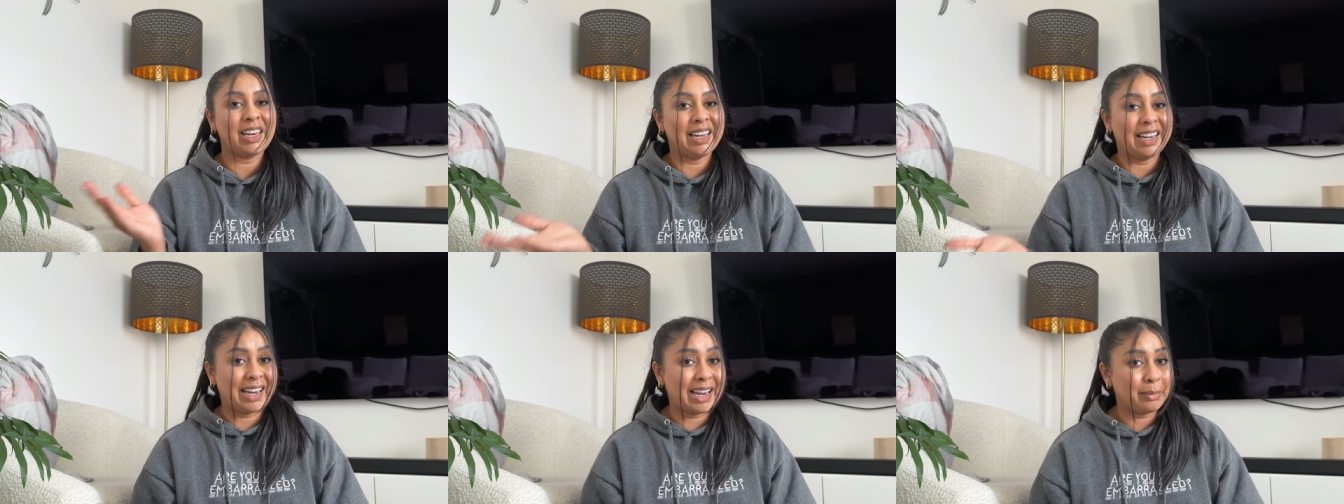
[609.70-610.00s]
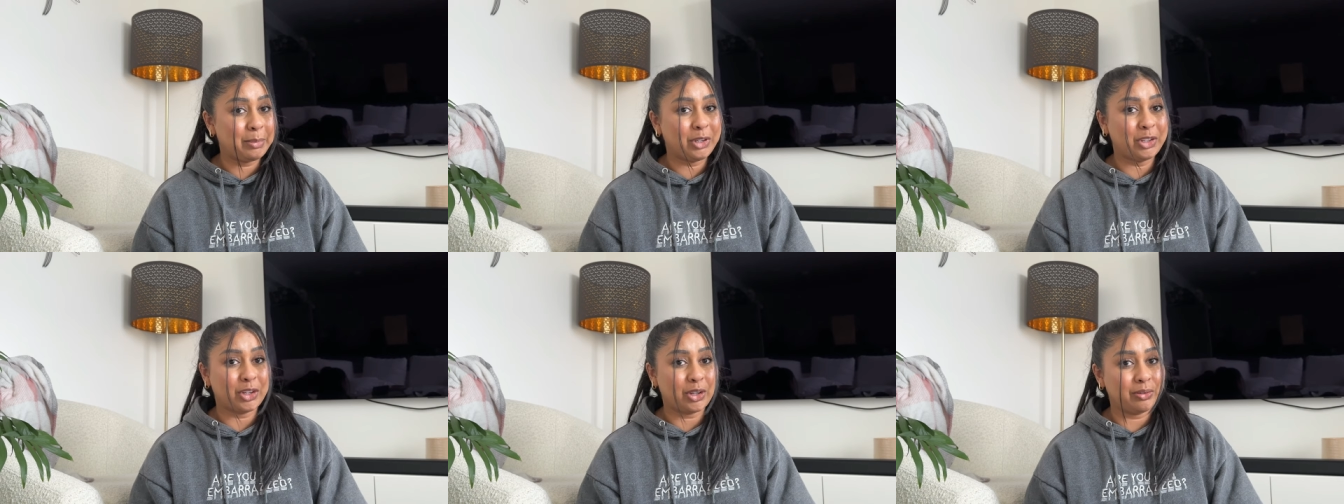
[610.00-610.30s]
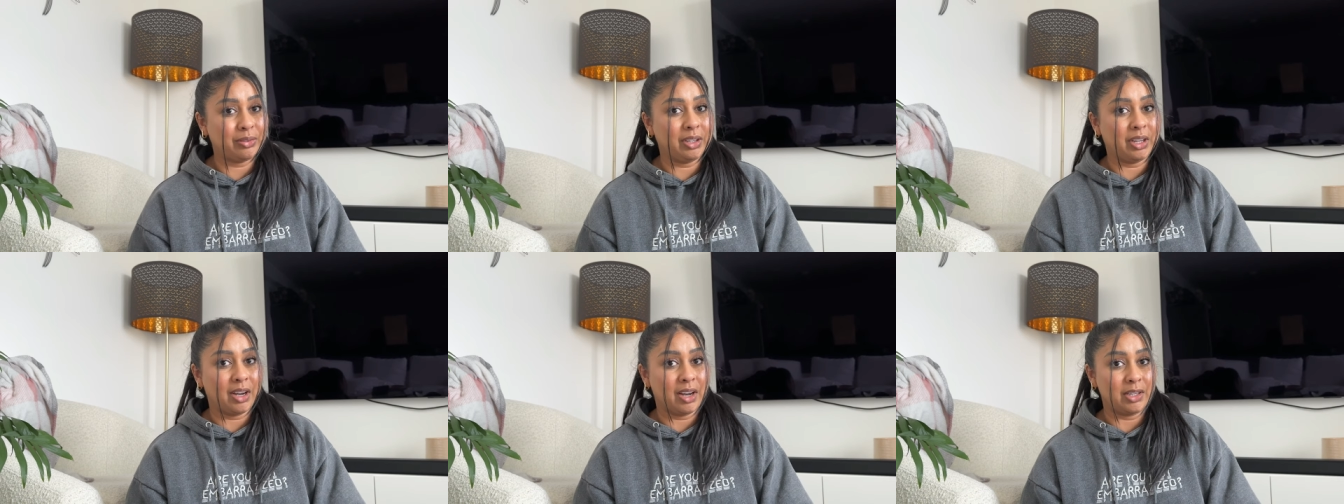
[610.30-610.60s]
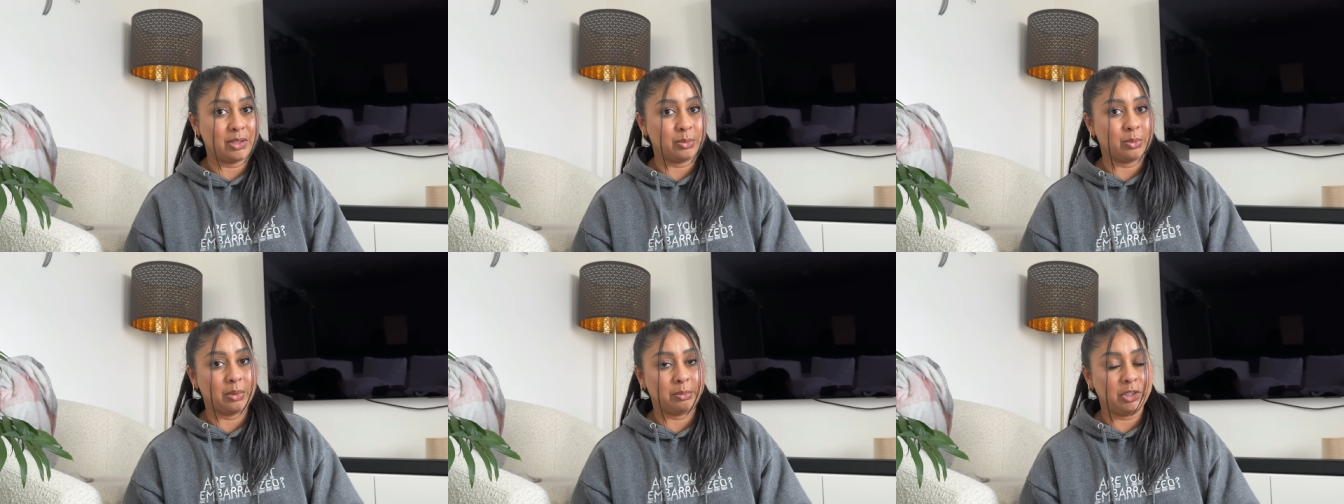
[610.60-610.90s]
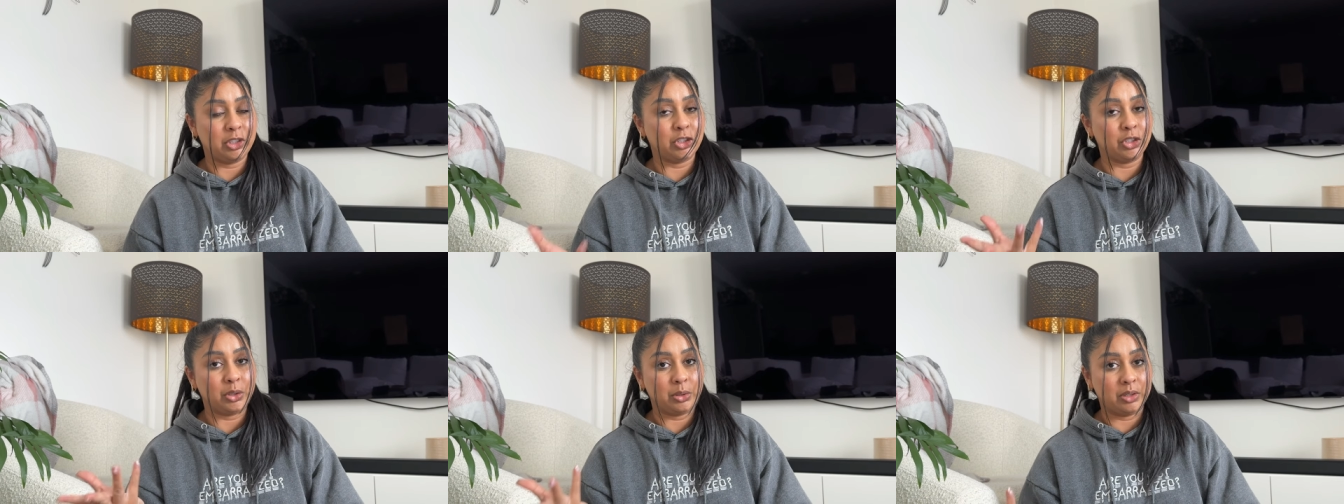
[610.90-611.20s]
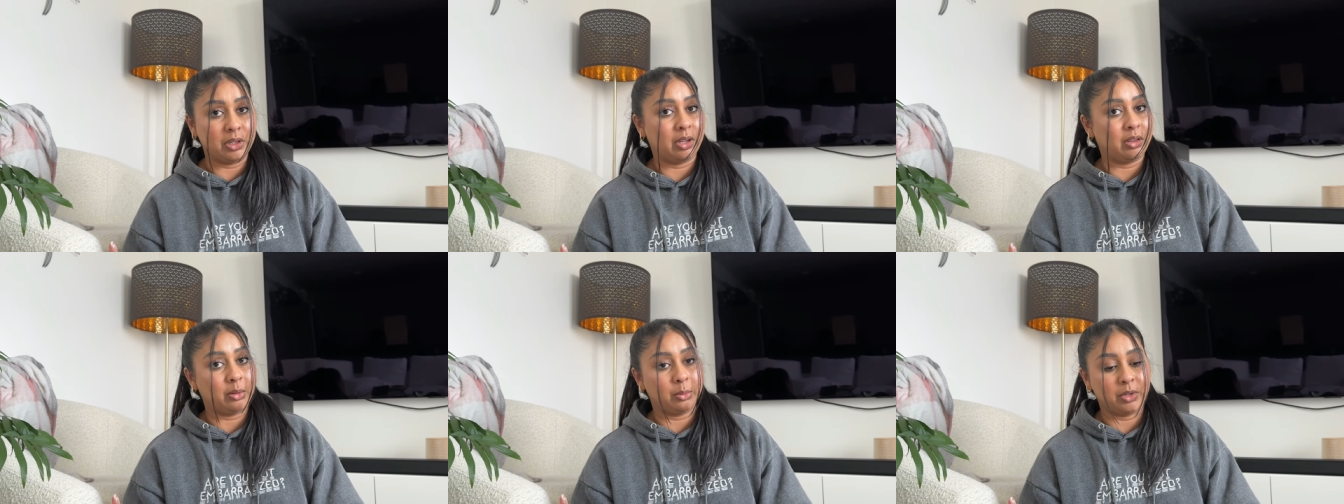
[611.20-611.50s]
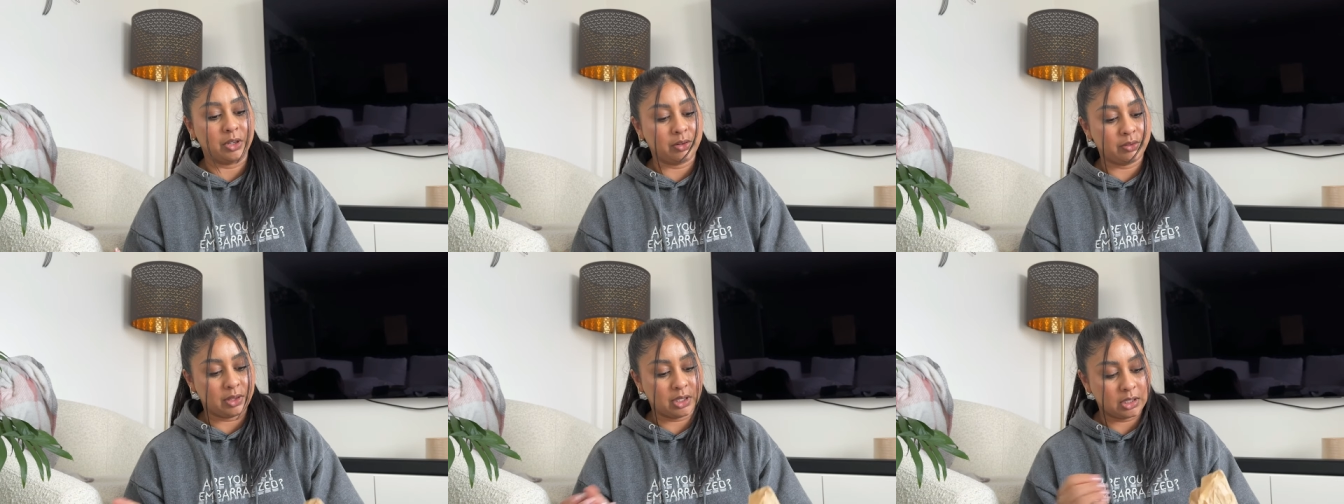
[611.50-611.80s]
Let me know if you guys want me to do another
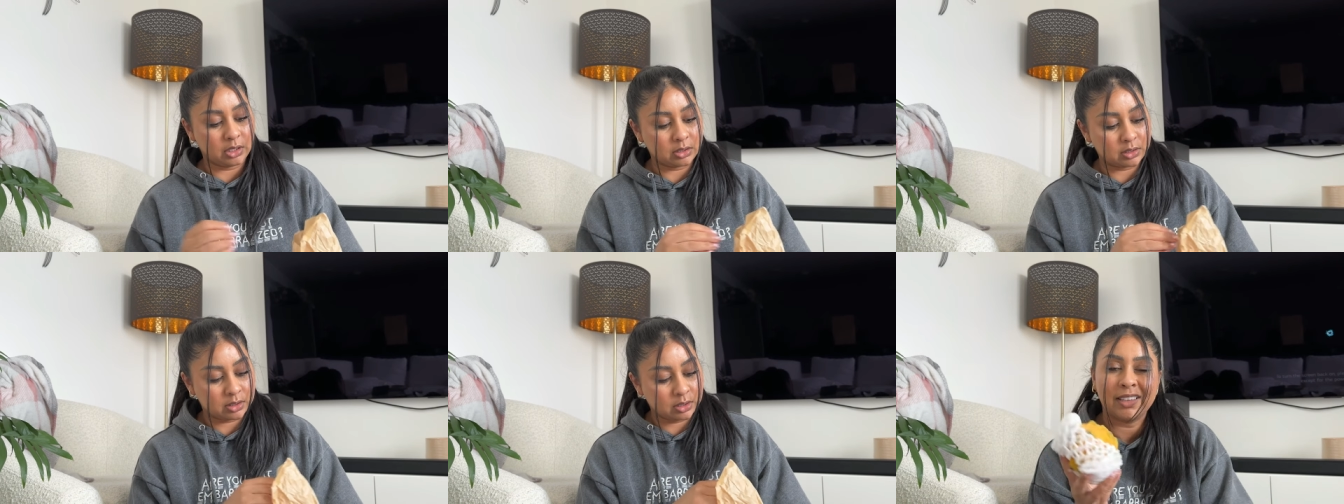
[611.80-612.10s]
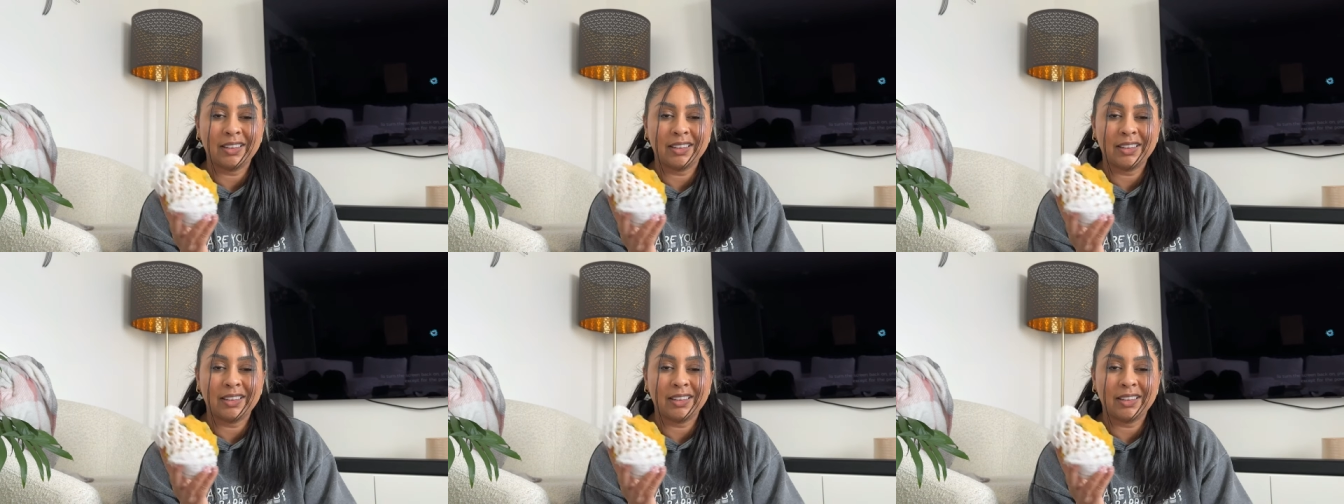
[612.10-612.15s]
one of these.